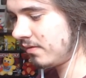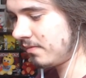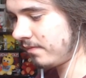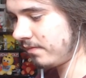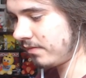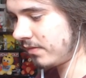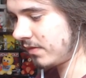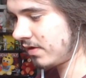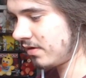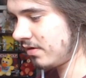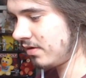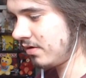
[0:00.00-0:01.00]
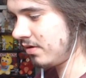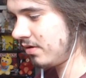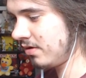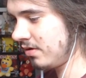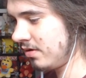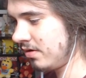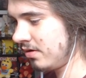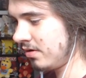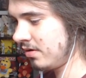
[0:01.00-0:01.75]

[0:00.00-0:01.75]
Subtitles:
(no one is talking)